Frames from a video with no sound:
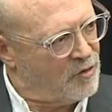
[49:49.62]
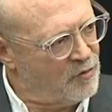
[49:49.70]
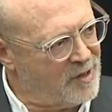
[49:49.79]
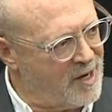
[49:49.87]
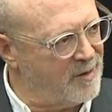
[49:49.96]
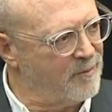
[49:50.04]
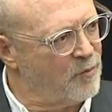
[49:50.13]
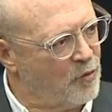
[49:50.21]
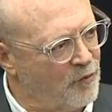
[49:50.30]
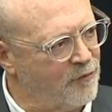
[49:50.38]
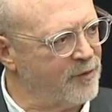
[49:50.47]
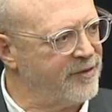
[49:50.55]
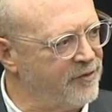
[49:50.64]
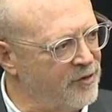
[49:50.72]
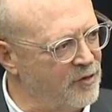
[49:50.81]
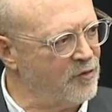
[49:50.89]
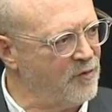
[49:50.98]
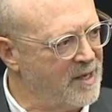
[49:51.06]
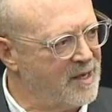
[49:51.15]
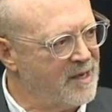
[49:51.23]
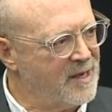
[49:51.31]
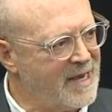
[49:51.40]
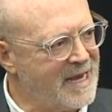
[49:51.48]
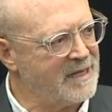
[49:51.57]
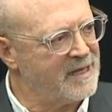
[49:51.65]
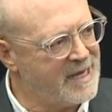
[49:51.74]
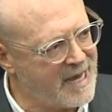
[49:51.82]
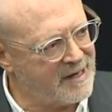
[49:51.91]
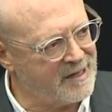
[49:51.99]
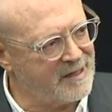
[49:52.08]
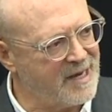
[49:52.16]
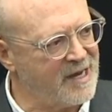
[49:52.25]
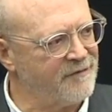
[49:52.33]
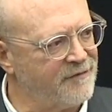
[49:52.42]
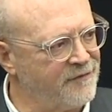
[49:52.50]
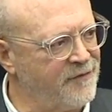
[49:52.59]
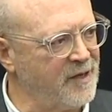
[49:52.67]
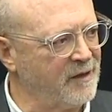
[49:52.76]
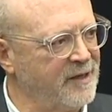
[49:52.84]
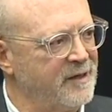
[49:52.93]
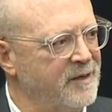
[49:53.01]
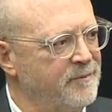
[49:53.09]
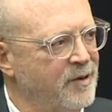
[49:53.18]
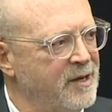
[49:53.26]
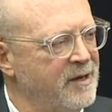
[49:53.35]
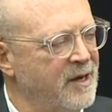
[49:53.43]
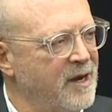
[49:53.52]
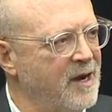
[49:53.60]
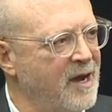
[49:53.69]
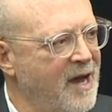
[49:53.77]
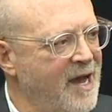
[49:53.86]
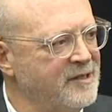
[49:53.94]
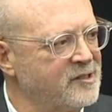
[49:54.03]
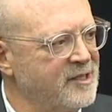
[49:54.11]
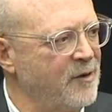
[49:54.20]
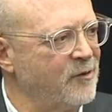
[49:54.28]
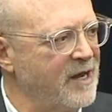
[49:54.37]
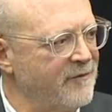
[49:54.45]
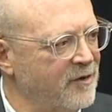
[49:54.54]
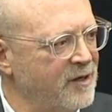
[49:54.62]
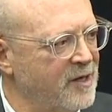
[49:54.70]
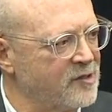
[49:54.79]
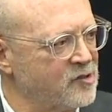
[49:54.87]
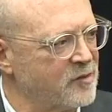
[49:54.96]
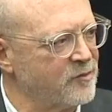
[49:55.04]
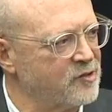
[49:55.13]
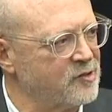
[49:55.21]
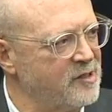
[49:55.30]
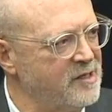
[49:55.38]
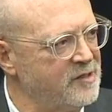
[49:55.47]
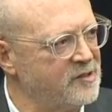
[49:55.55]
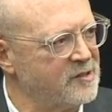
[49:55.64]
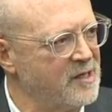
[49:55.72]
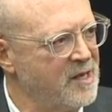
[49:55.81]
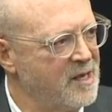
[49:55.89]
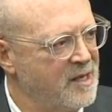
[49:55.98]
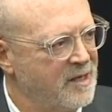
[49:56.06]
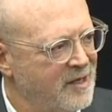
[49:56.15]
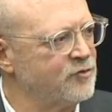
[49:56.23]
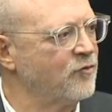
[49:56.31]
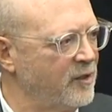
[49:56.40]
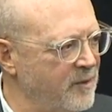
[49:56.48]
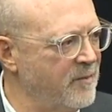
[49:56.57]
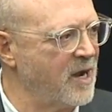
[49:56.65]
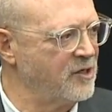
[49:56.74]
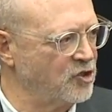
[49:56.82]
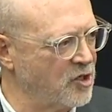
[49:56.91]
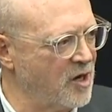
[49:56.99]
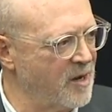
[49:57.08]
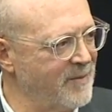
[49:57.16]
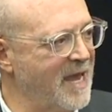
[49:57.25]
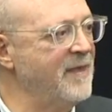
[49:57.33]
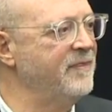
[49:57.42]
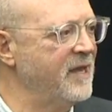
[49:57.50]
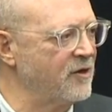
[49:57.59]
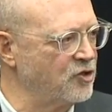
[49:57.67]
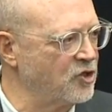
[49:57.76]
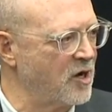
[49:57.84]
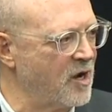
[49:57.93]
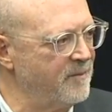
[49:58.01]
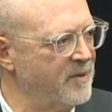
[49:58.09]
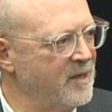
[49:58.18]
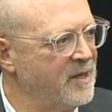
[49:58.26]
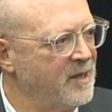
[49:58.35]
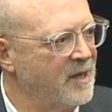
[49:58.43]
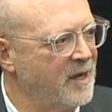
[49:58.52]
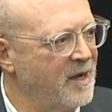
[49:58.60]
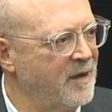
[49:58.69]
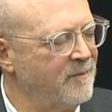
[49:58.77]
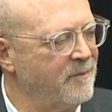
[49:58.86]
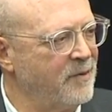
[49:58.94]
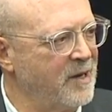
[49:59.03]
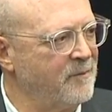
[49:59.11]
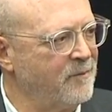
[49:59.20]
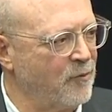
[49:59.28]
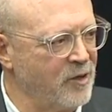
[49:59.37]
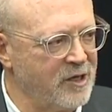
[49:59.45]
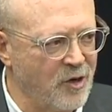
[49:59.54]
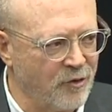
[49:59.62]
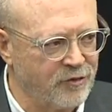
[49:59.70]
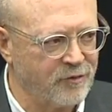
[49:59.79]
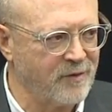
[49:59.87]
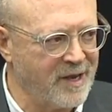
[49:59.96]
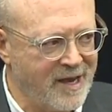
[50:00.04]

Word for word: who kind of move with you and get it and feel it. But uh, I say whatever customer sees is really my job and their job. Uh, but, but we go through